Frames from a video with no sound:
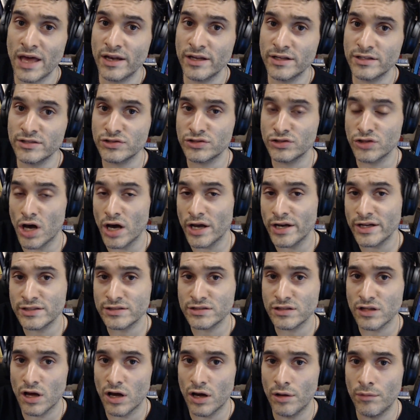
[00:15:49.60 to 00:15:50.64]
that is not
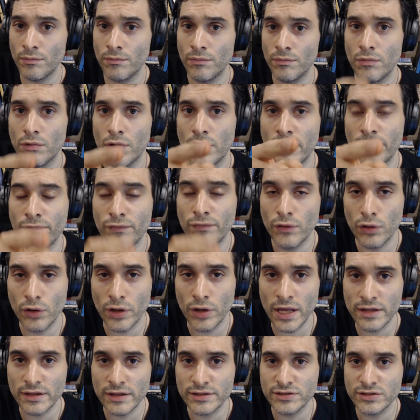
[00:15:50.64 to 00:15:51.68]
Islam. If you
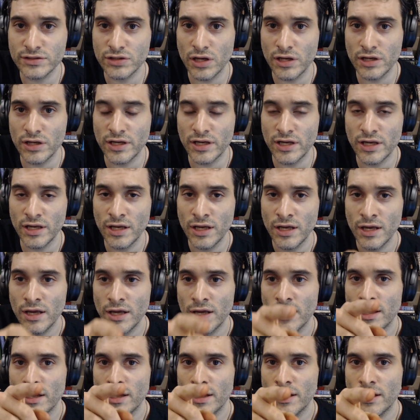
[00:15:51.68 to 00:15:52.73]
look at the study,
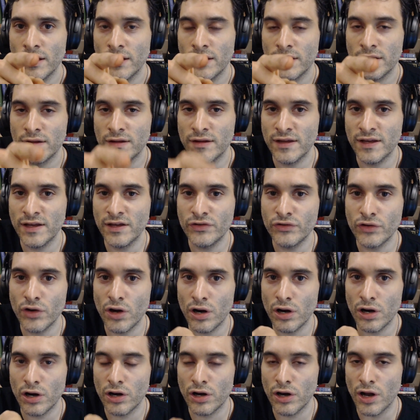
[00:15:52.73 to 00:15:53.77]
these
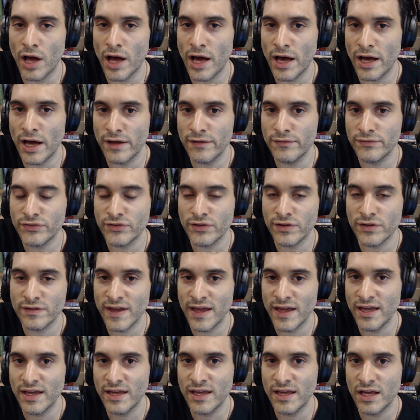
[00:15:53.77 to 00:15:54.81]
are lives
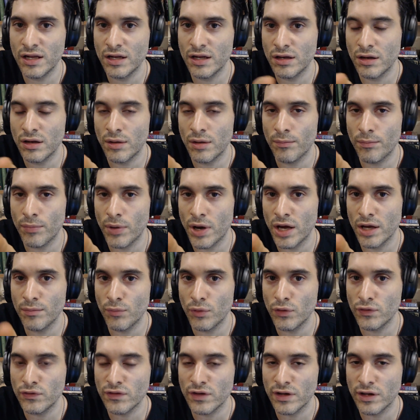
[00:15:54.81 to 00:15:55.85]
taken by
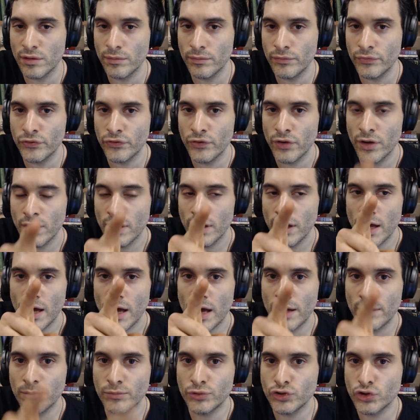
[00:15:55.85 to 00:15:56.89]
Muslims.
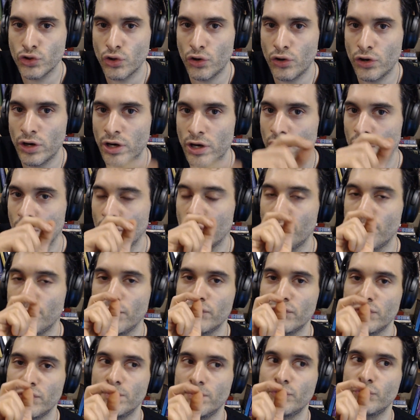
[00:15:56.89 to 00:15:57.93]
I'm sure a lot of
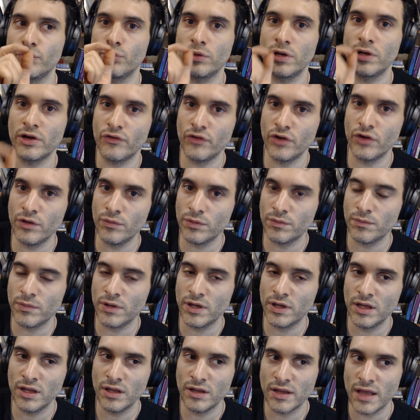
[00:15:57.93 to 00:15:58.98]
Muslims would agree with
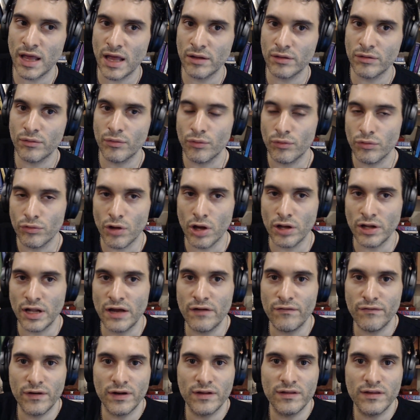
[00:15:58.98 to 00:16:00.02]
me that not
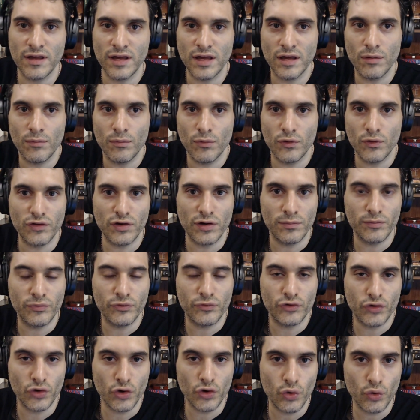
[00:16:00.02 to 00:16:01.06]
everything
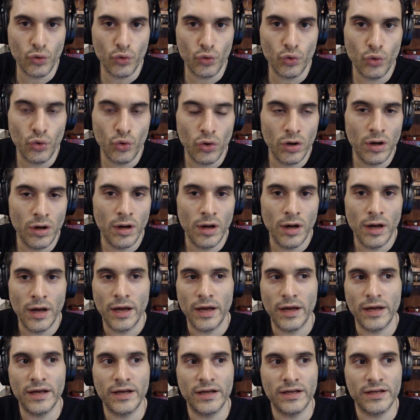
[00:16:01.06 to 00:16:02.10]
Muslims do
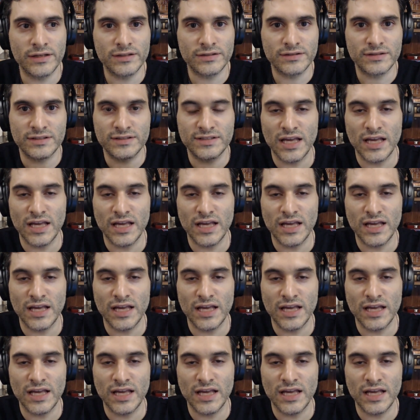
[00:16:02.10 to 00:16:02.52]
is the